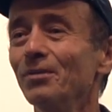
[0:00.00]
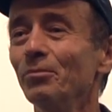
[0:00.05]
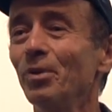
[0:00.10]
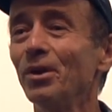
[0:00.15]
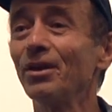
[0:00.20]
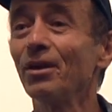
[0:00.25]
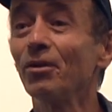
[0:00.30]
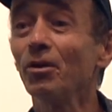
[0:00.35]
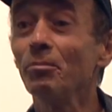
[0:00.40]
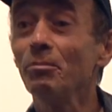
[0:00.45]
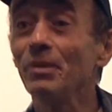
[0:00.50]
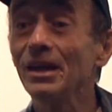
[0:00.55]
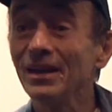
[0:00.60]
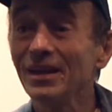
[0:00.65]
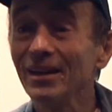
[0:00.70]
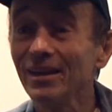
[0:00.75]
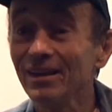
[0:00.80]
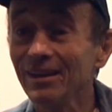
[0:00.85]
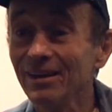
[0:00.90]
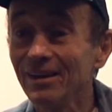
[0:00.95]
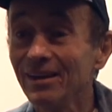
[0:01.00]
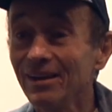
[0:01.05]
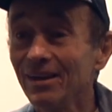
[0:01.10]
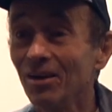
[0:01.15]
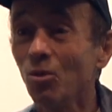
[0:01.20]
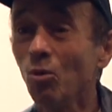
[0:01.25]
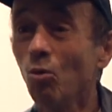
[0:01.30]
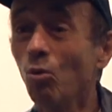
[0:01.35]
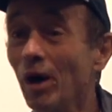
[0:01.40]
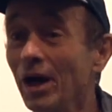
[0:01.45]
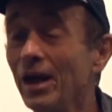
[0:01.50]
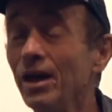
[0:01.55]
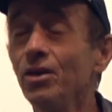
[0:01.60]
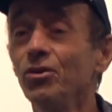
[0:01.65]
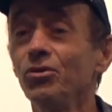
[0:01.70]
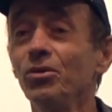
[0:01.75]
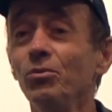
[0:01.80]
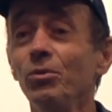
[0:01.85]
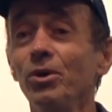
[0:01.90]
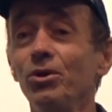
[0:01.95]
But there are many
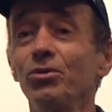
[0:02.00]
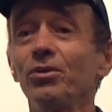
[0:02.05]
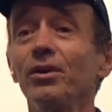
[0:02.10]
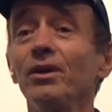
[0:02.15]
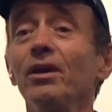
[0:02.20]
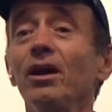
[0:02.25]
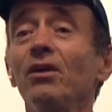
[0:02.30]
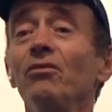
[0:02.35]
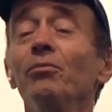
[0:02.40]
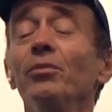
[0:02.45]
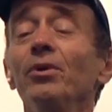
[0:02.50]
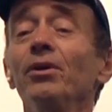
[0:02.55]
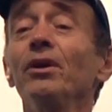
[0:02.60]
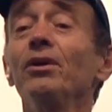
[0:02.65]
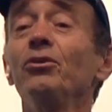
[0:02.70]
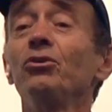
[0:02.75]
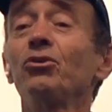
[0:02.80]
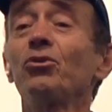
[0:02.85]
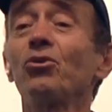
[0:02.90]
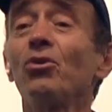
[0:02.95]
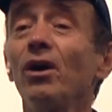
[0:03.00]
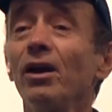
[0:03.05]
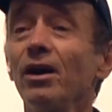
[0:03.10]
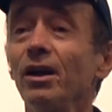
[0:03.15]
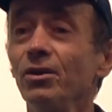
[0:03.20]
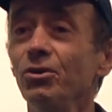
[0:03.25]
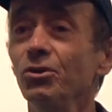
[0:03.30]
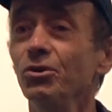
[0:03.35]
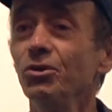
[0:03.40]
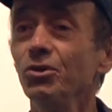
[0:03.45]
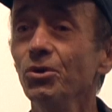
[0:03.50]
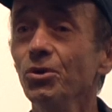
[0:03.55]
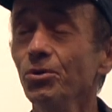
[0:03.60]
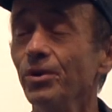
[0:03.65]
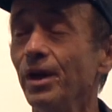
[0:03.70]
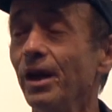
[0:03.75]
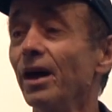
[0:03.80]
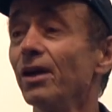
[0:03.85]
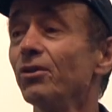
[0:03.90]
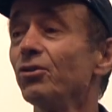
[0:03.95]
ways in which the government is trying to do
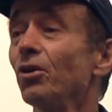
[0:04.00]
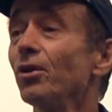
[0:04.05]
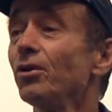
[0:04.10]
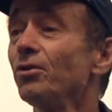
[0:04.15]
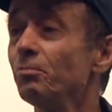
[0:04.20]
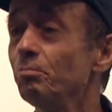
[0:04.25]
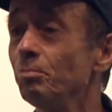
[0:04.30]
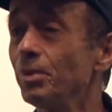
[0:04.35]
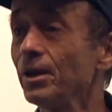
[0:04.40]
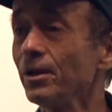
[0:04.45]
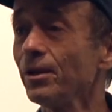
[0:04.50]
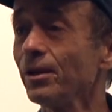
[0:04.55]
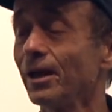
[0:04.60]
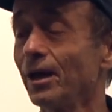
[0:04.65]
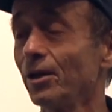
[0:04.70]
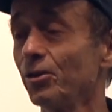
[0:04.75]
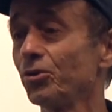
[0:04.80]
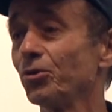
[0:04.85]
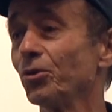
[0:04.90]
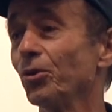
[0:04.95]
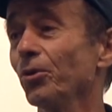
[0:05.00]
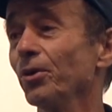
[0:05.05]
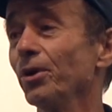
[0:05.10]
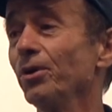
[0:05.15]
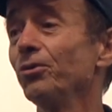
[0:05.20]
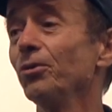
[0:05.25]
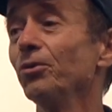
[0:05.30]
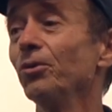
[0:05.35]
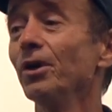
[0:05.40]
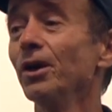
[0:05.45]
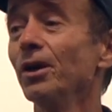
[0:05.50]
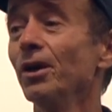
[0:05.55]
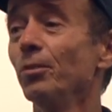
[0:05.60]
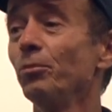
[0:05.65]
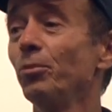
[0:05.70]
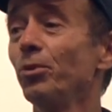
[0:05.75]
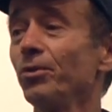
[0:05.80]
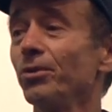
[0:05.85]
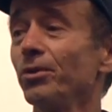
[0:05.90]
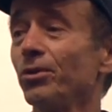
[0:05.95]
that, trying to build that story, to
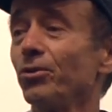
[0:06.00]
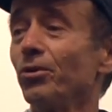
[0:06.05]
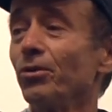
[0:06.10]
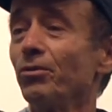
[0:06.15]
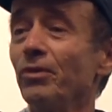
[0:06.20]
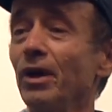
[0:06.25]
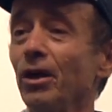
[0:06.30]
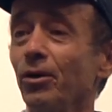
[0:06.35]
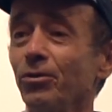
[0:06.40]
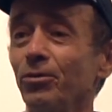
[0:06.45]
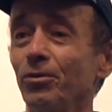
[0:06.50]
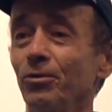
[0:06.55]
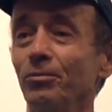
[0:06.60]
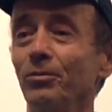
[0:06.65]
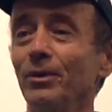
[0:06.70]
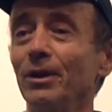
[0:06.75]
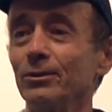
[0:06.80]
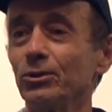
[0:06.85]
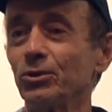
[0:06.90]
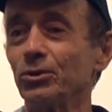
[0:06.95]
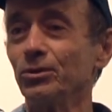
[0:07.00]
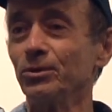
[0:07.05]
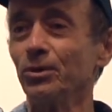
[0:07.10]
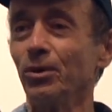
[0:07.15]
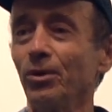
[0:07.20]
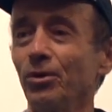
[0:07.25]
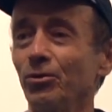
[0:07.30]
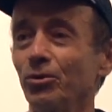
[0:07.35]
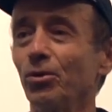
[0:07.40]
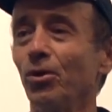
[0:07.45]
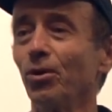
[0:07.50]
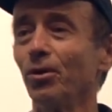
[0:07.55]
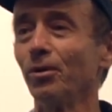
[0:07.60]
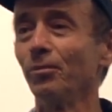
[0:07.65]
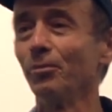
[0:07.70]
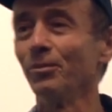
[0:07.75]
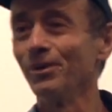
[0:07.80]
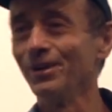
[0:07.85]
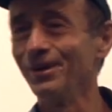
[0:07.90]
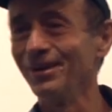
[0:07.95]
put the sort of Nelson on his
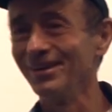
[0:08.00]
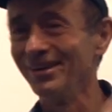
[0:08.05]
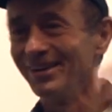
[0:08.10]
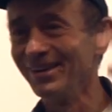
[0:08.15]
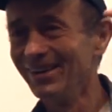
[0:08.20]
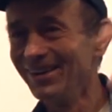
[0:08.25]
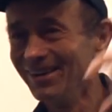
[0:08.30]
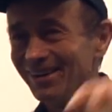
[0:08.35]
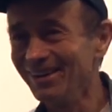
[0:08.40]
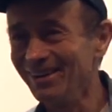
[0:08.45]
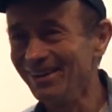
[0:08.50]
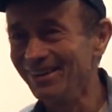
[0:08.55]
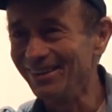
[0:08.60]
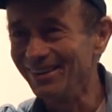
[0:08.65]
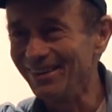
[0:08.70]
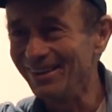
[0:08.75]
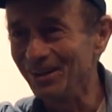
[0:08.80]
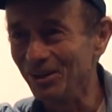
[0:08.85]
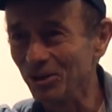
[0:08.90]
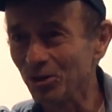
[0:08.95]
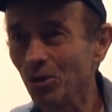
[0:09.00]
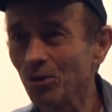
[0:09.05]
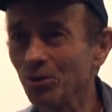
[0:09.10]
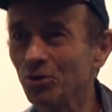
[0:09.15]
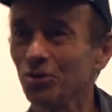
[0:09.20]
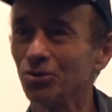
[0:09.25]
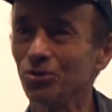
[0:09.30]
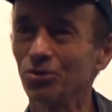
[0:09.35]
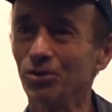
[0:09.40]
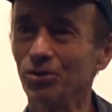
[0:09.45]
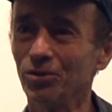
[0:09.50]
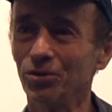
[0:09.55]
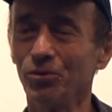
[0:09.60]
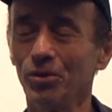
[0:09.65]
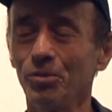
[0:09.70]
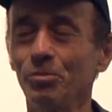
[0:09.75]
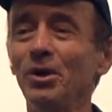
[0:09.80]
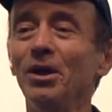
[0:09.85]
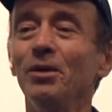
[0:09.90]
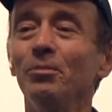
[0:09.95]
column in the consciousness of
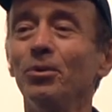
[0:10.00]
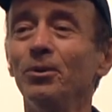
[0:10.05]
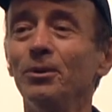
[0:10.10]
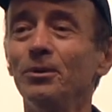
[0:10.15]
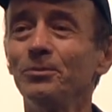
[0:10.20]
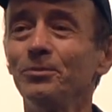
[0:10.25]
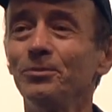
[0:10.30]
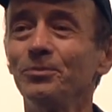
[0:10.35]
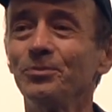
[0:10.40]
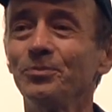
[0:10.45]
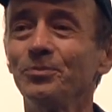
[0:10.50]
the people.